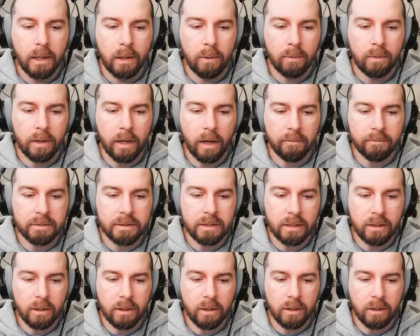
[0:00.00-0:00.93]
We obviously
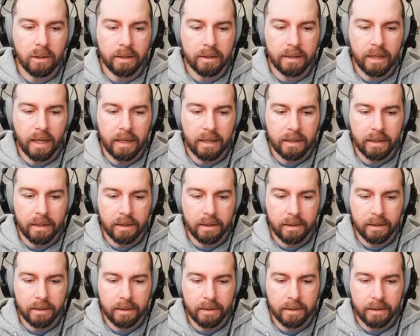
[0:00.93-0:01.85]
don't want to take,
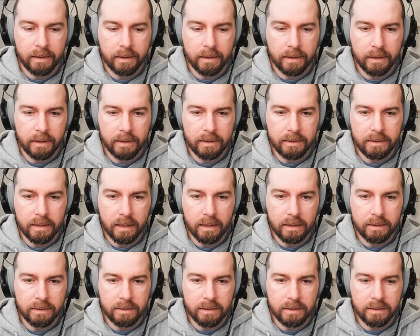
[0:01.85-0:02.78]
because
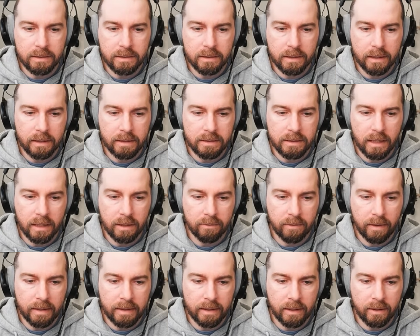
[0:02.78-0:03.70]
that'll just
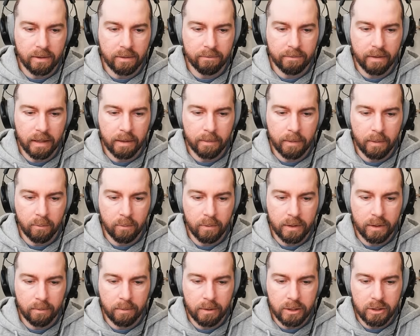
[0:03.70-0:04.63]
accelerate their development with
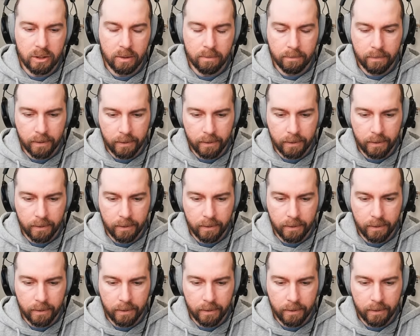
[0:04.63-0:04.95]
the bishop.